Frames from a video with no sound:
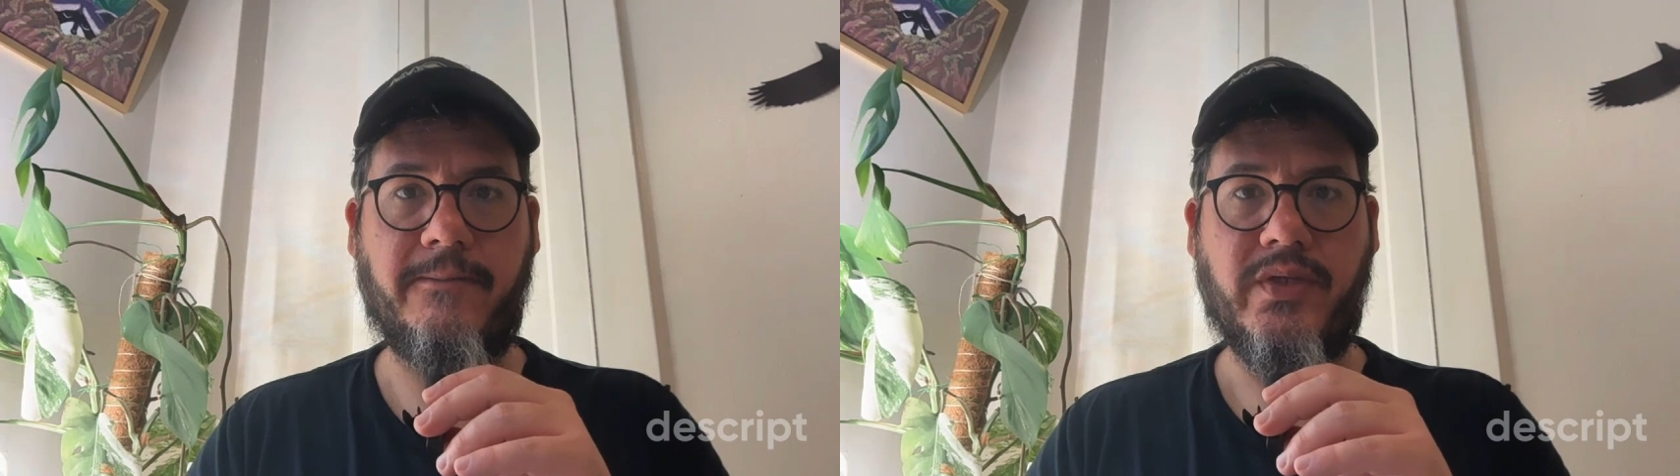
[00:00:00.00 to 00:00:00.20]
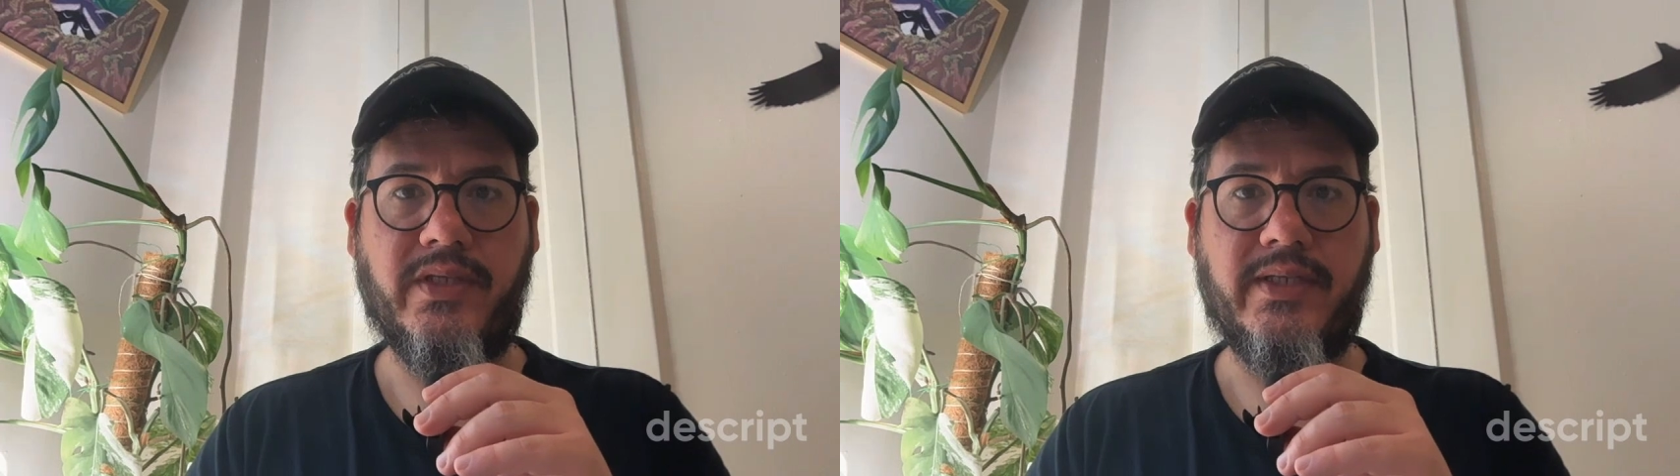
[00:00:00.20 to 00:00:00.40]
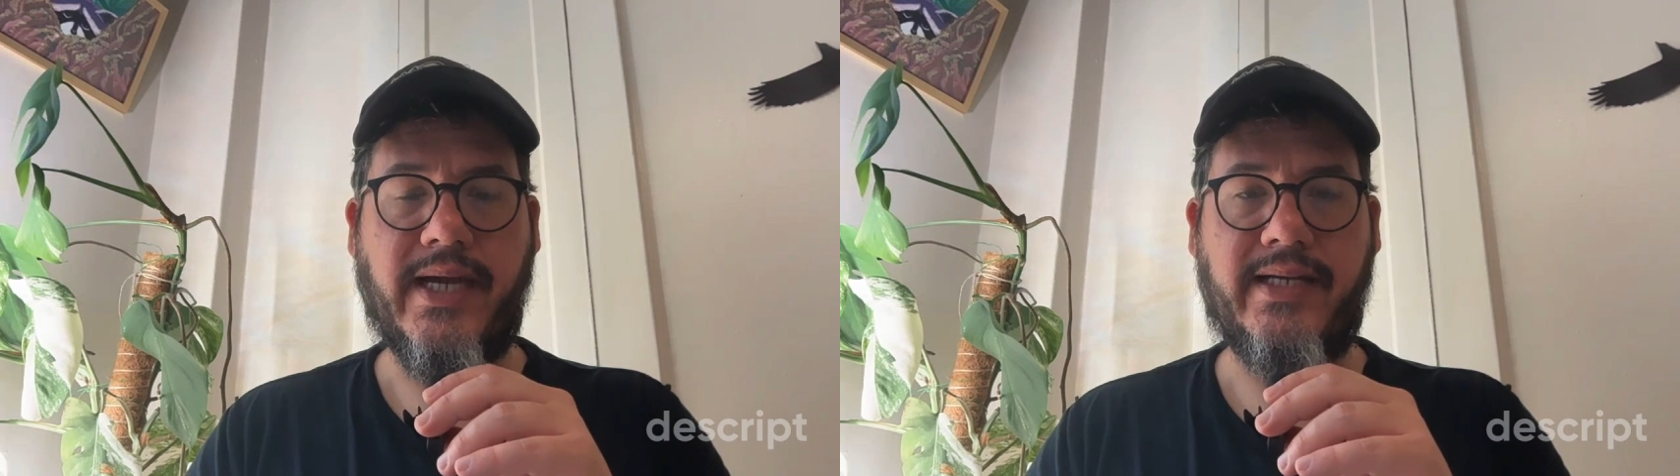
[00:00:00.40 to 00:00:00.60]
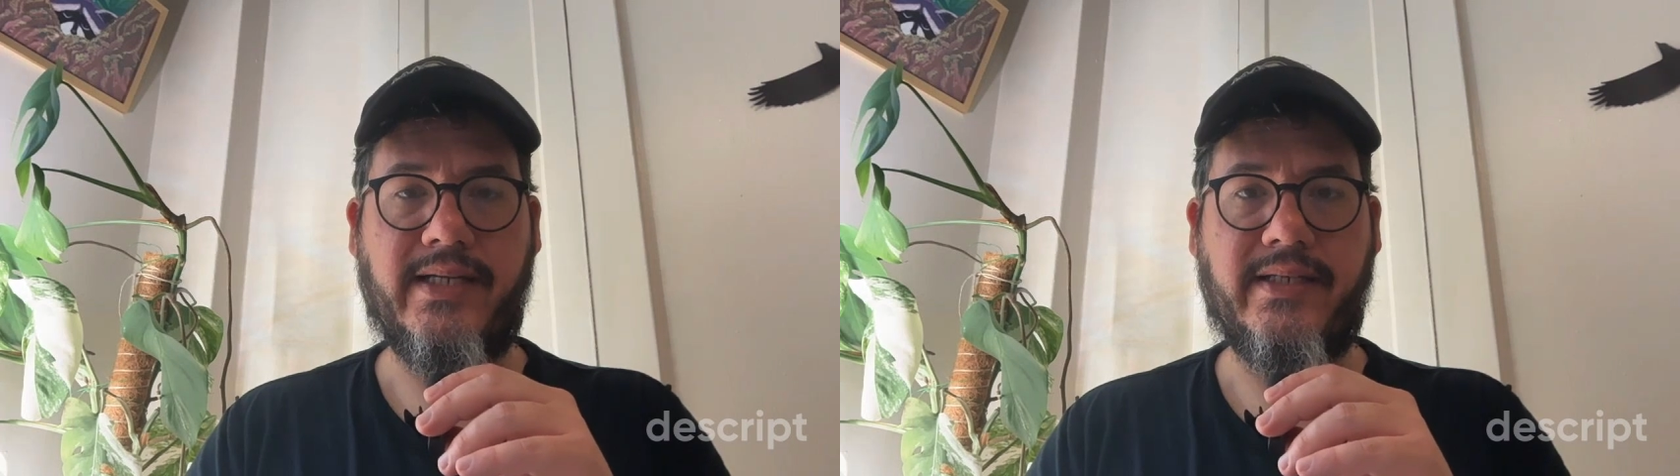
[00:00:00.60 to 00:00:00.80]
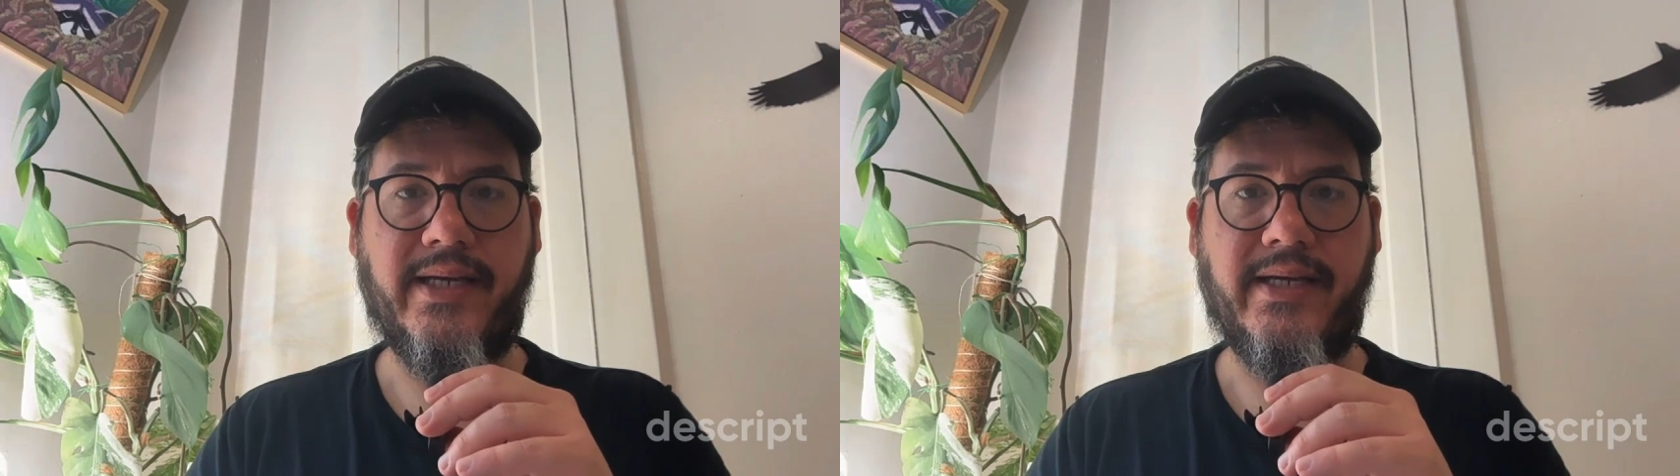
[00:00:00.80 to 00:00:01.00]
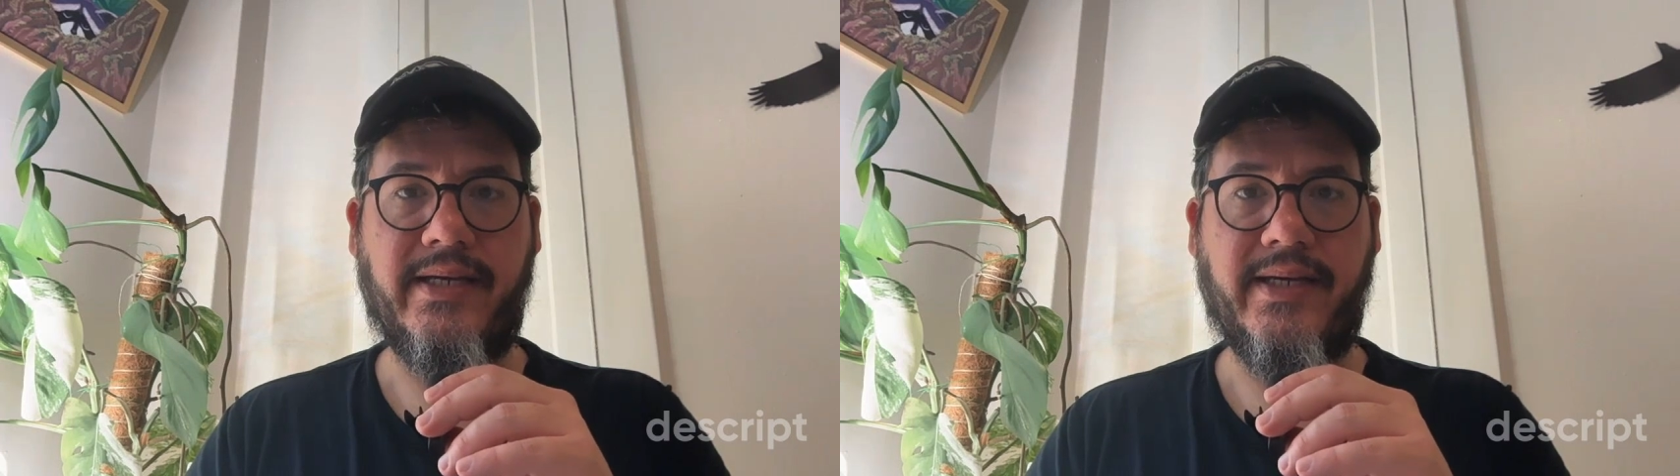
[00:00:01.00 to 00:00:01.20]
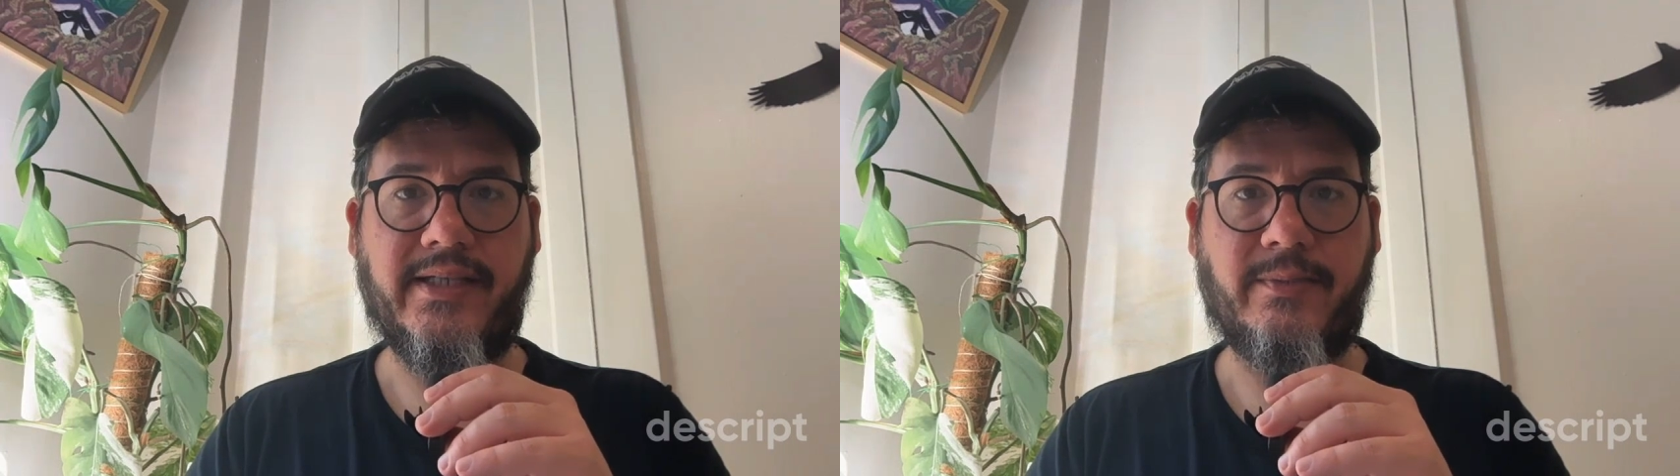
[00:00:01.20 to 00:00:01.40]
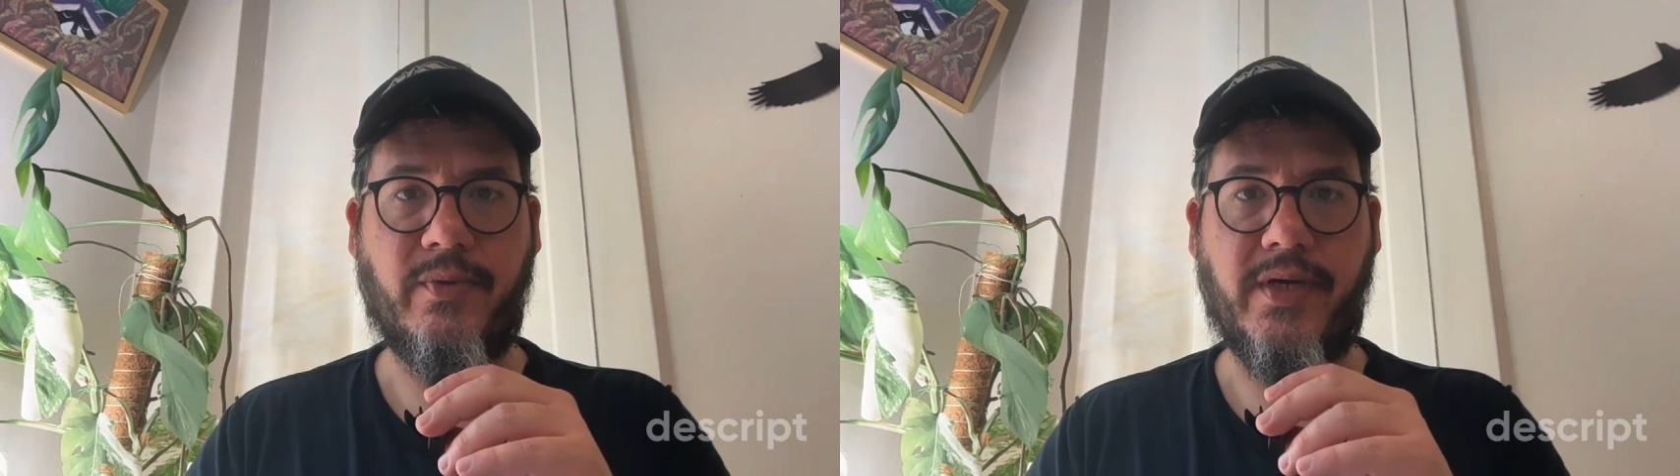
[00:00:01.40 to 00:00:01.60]
with a 90-day
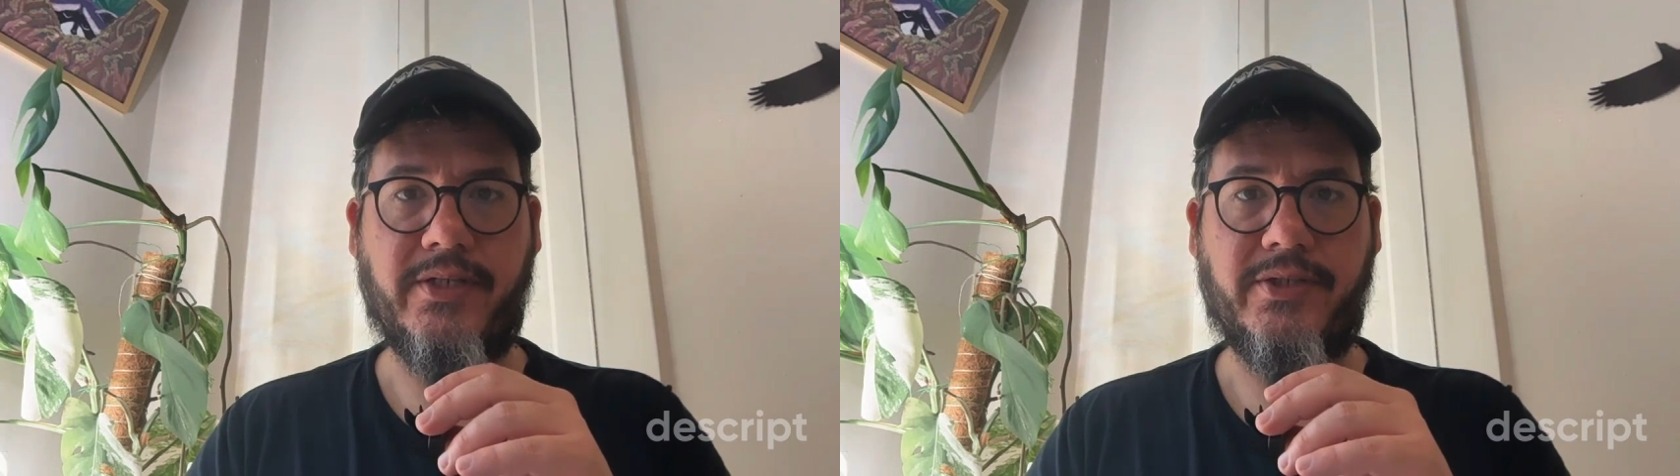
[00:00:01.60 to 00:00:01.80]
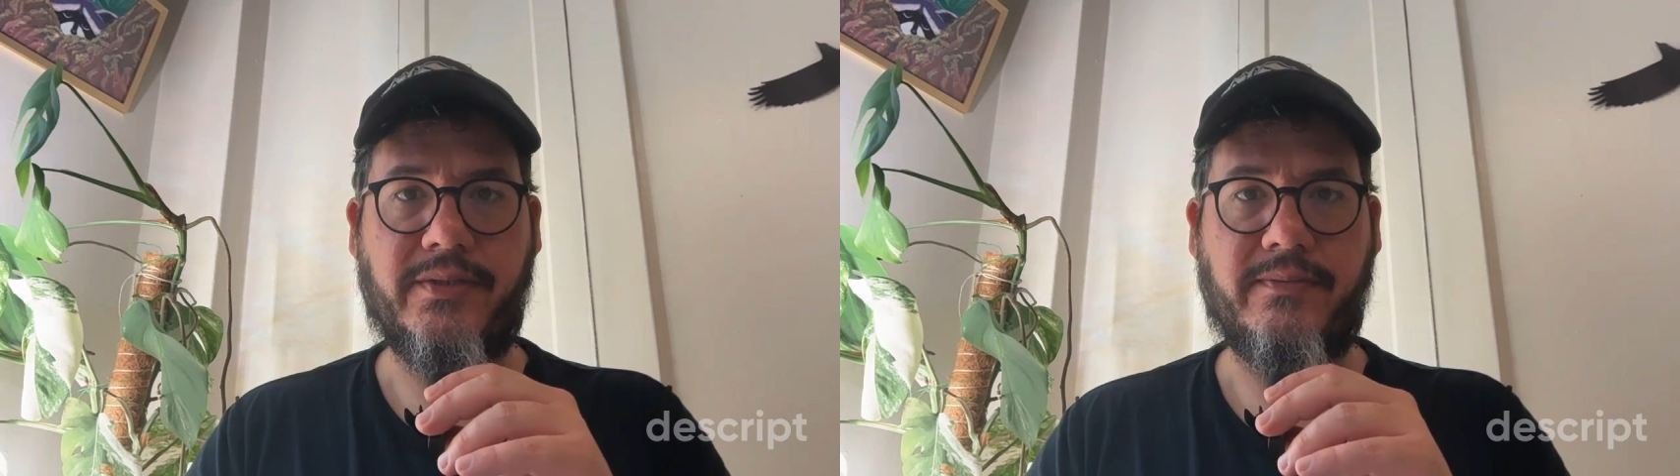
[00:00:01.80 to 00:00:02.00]
expiration,